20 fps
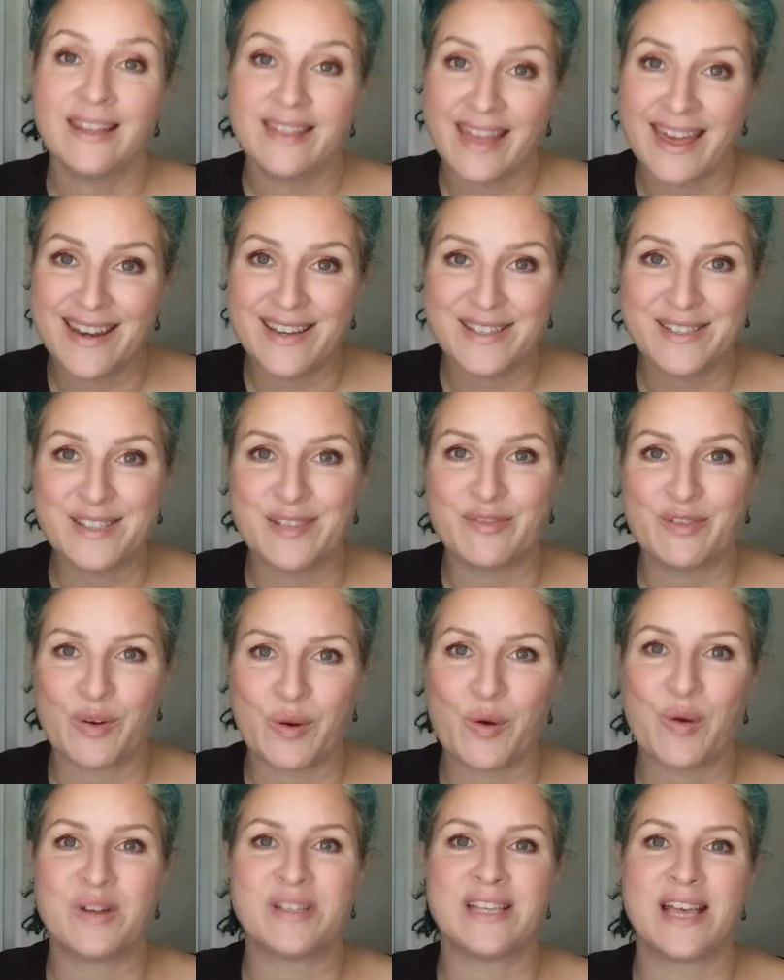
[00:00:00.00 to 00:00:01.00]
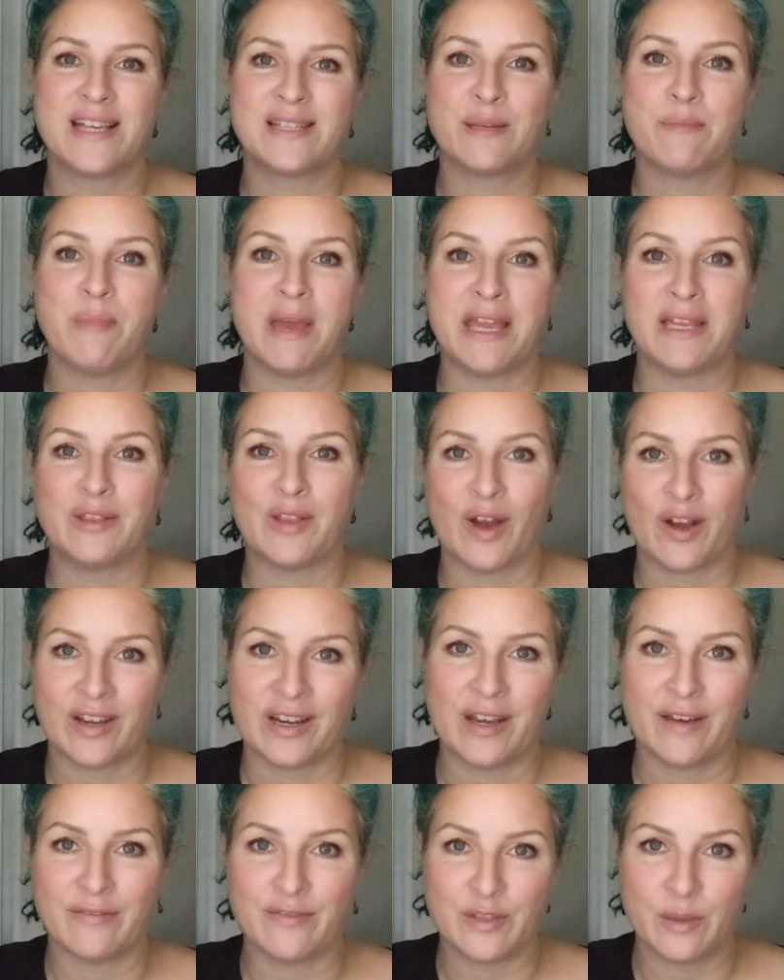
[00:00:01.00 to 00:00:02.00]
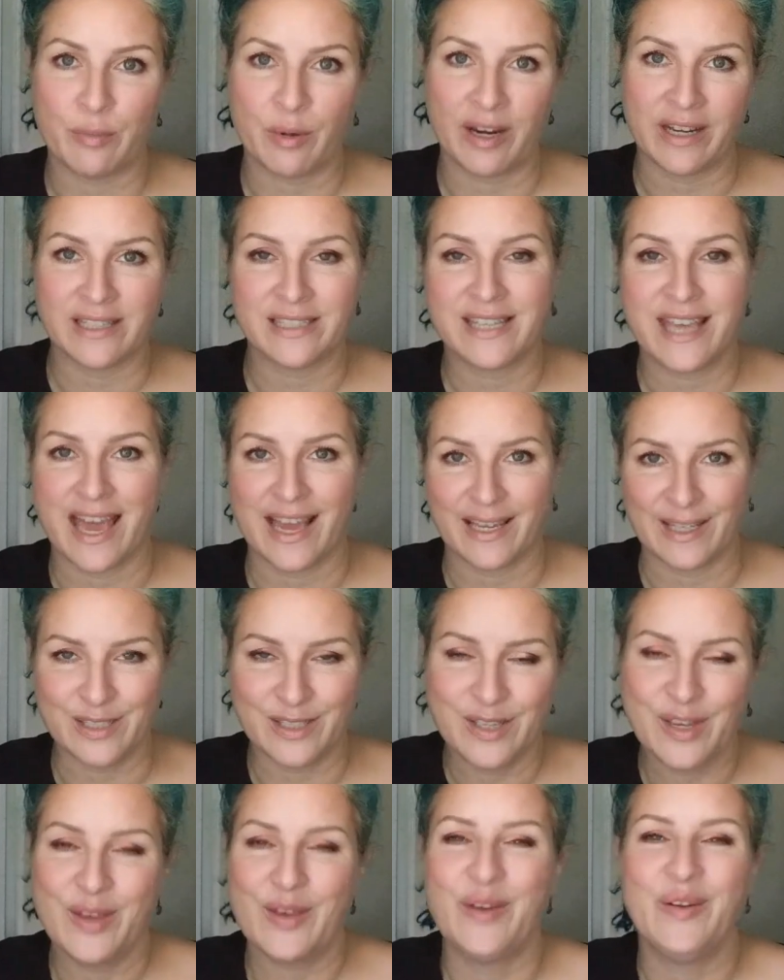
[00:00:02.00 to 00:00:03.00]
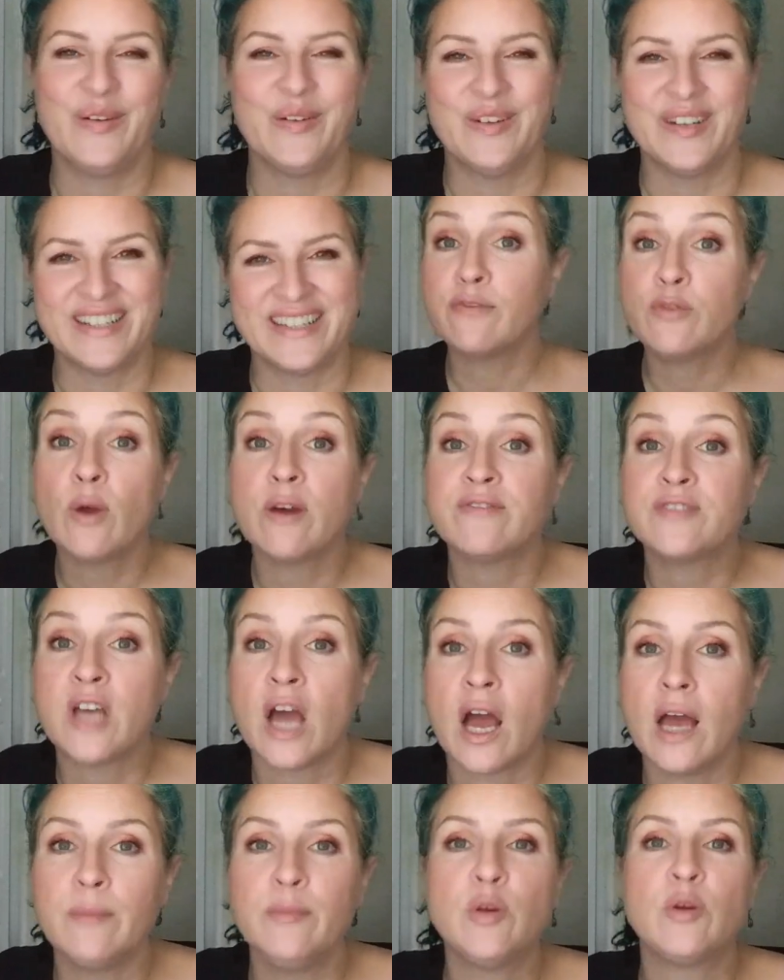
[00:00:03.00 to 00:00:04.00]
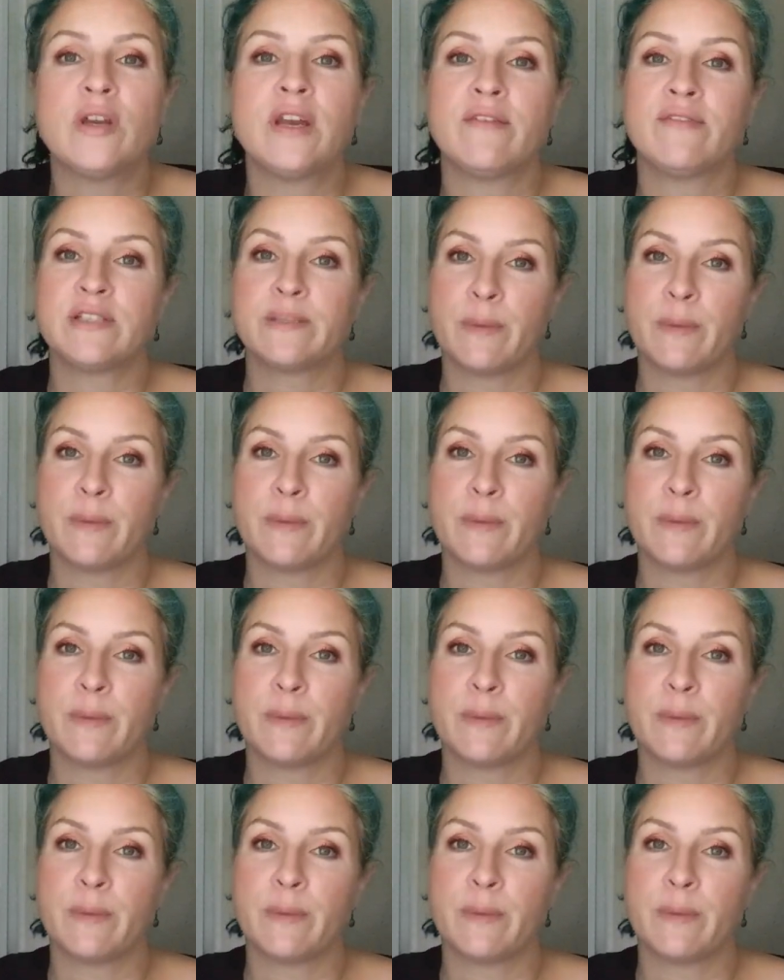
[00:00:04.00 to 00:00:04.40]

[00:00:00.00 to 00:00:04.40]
That is, if your horse has a mane long enough to braid a tag into. If you have time, you can have a